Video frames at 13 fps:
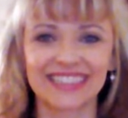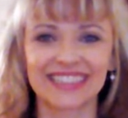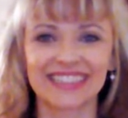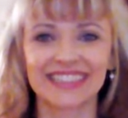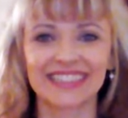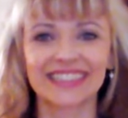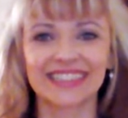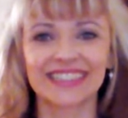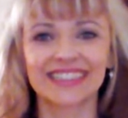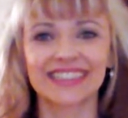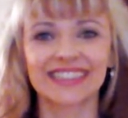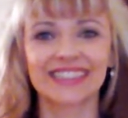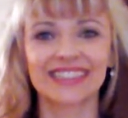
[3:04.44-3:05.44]

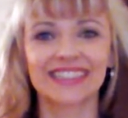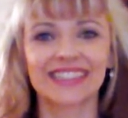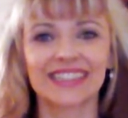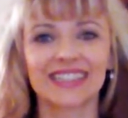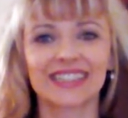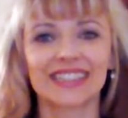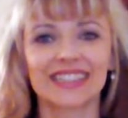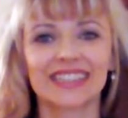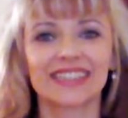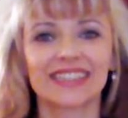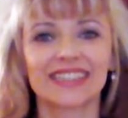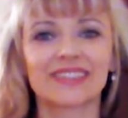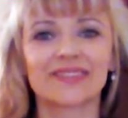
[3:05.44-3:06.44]

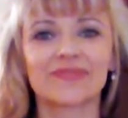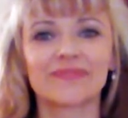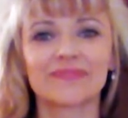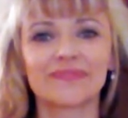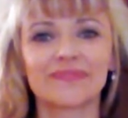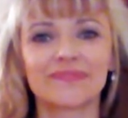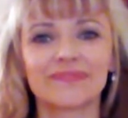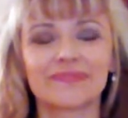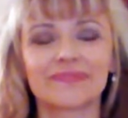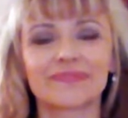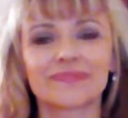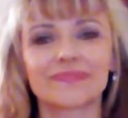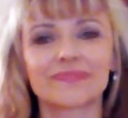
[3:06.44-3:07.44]

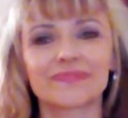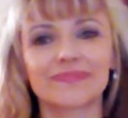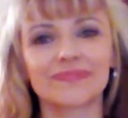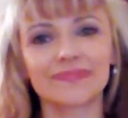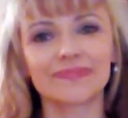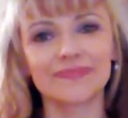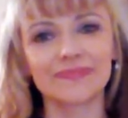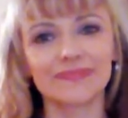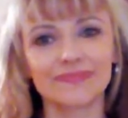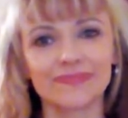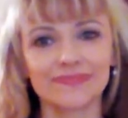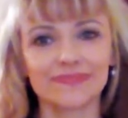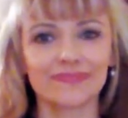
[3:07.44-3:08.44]

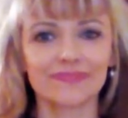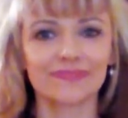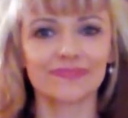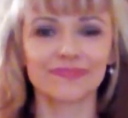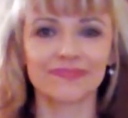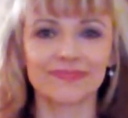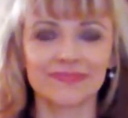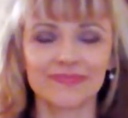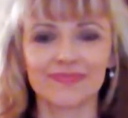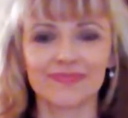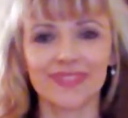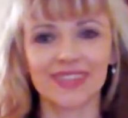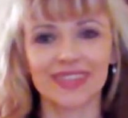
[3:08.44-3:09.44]

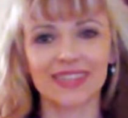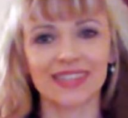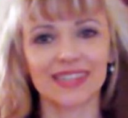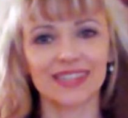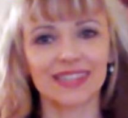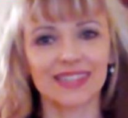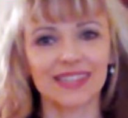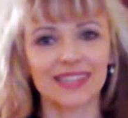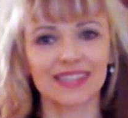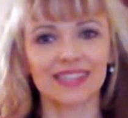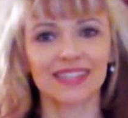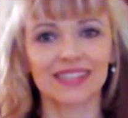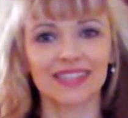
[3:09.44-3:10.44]

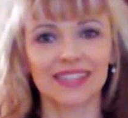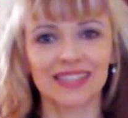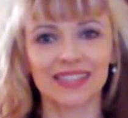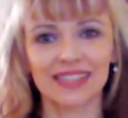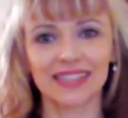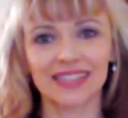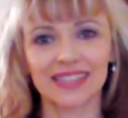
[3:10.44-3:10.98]
No words are spoken by the person on screen.